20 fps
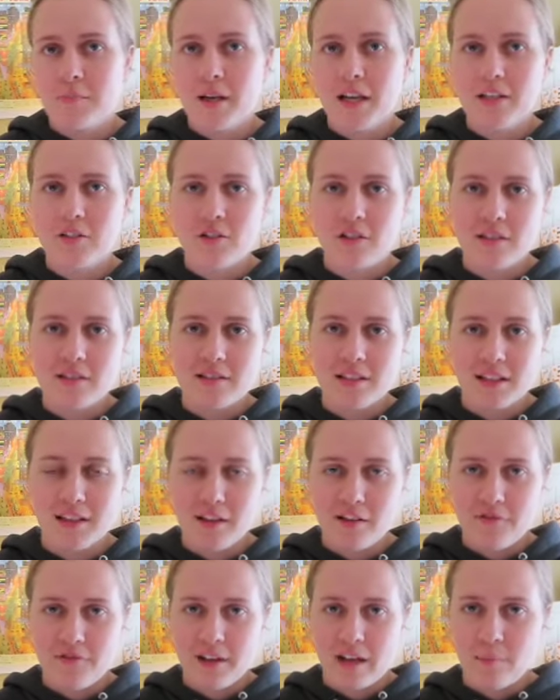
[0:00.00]
patients and
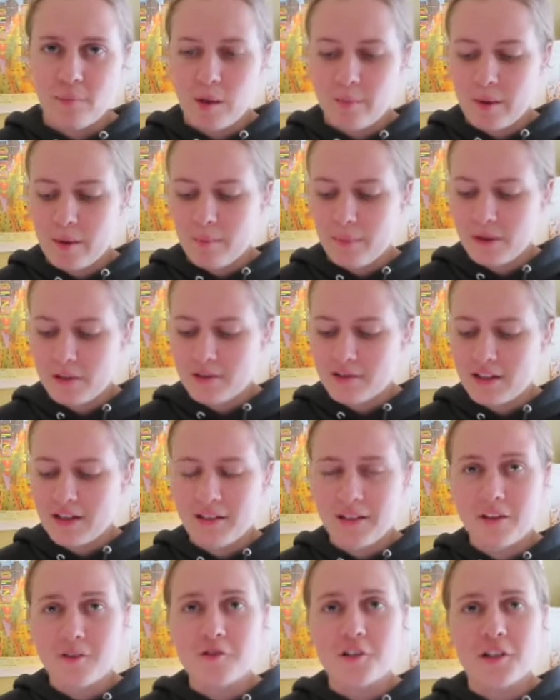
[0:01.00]
their family members,
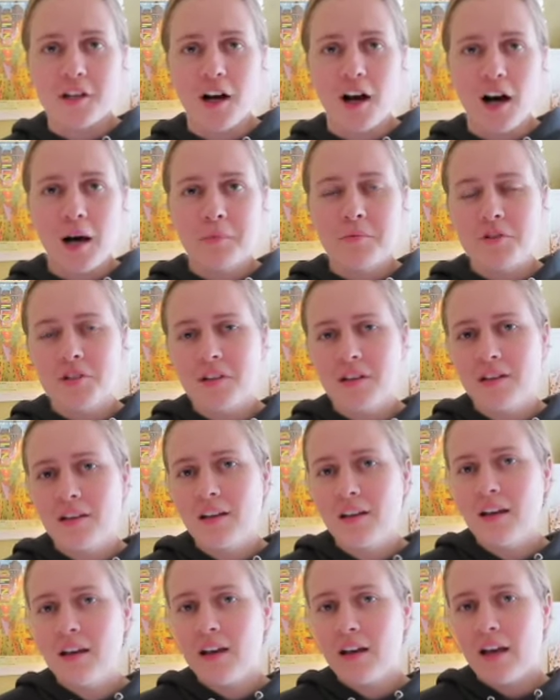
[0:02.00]
and there's an
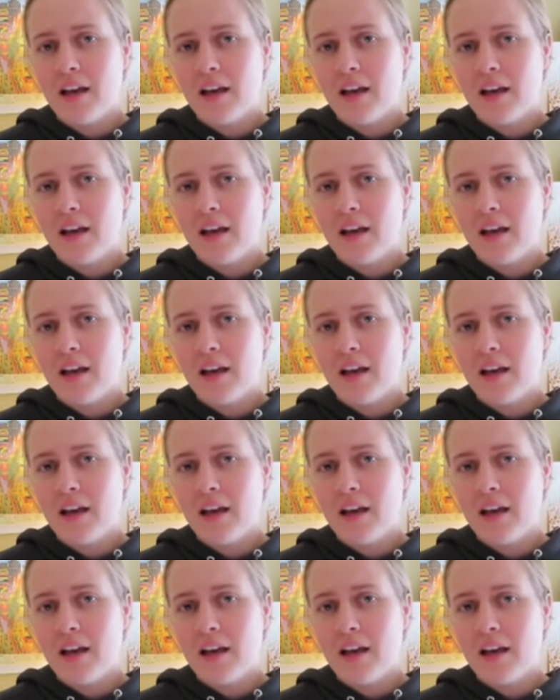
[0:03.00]
option